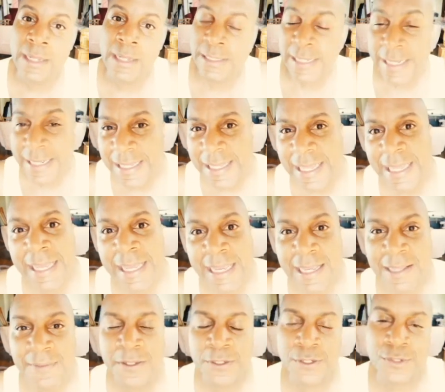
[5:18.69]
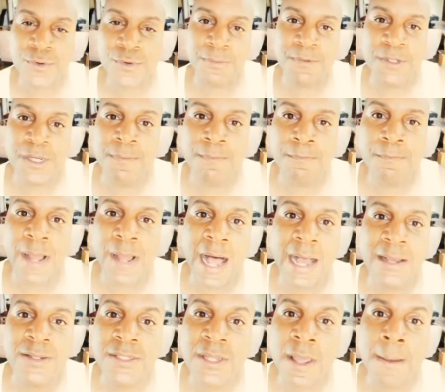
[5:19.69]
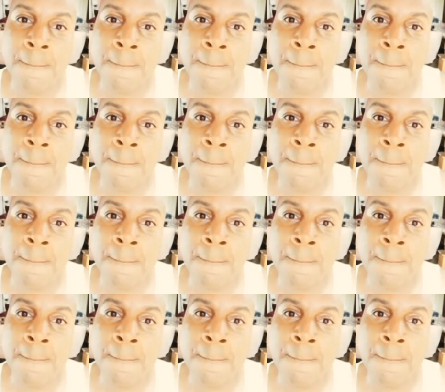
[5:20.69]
a link in the description box